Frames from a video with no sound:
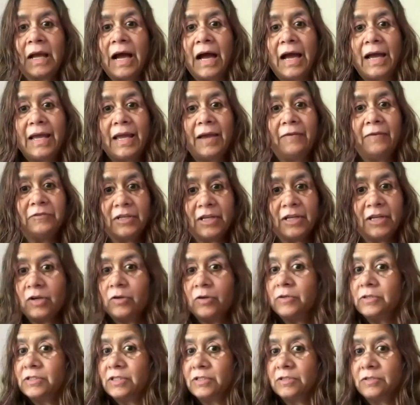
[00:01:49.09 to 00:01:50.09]
I have 3
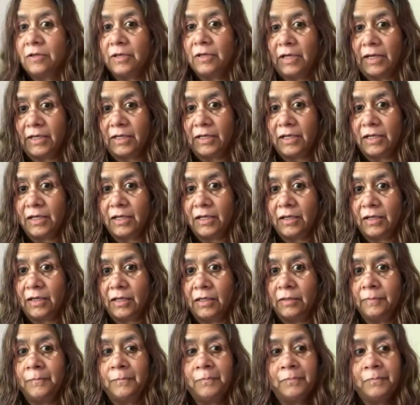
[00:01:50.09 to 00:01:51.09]
courses on LinkedIn
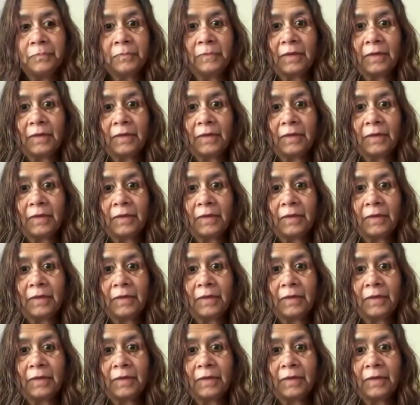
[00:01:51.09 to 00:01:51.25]
Learning,